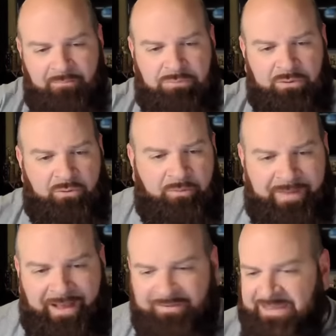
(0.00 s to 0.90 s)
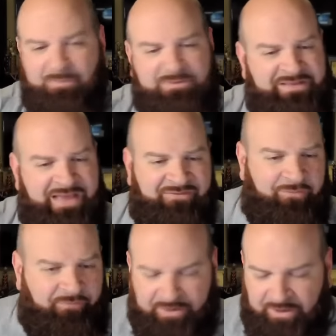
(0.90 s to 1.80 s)
blew them out. The game was
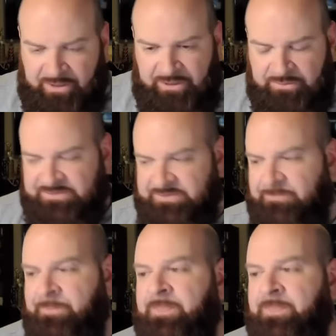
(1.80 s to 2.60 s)
never freaking close.